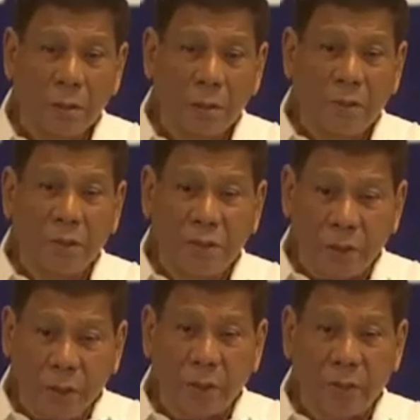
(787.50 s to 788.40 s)
It's a
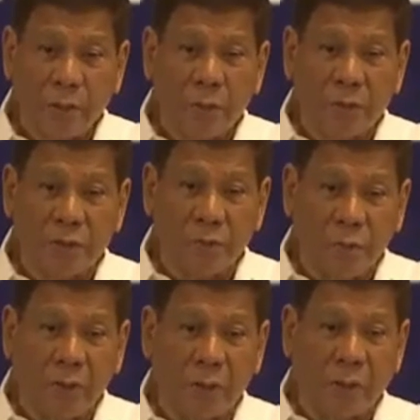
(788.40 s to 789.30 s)
shared
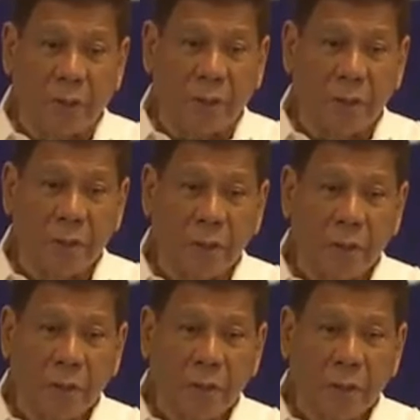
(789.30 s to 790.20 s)
responsibility.
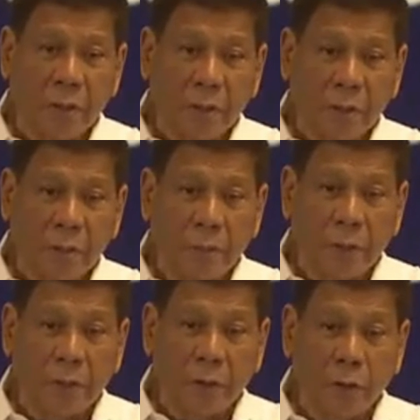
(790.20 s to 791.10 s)

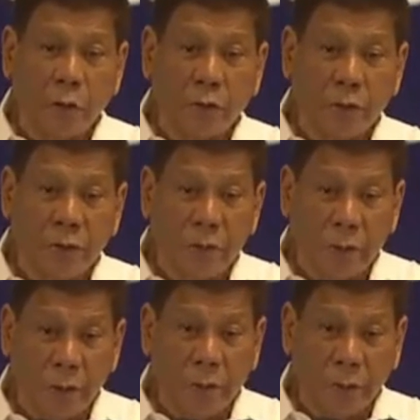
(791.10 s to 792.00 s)
But your
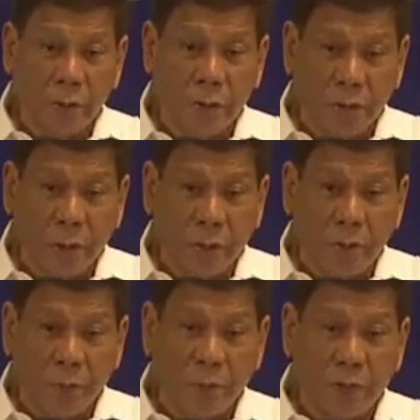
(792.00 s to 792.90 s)
share
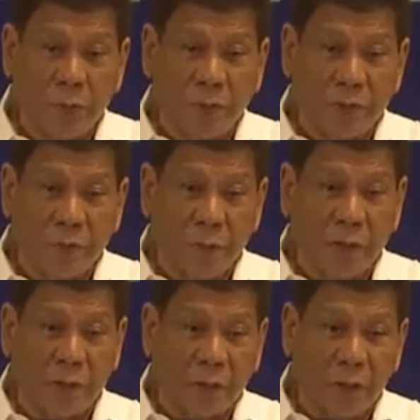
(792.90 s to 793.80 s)
of
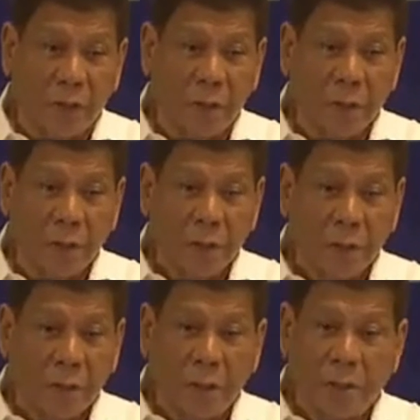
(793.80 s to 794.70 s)
responsibility
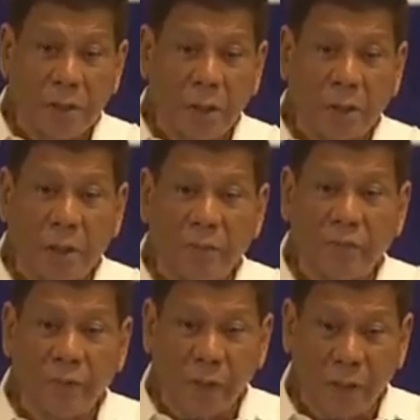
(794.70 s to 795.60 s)
does not come
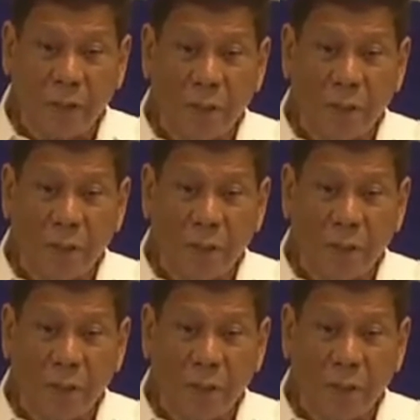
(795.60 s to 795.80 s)
free.